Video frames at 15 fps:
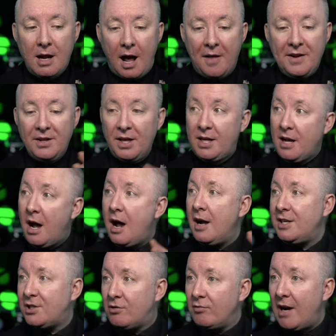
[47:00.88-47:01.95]
I think the
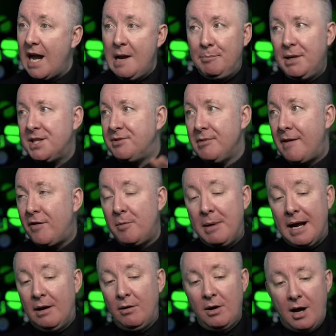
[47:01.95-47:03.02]
car is great, but it's never
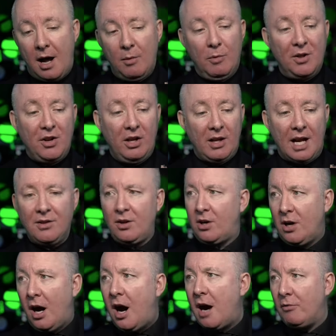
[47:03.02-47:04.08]
about whether you like the
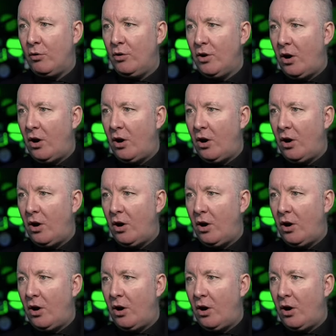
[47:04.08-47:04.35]
car or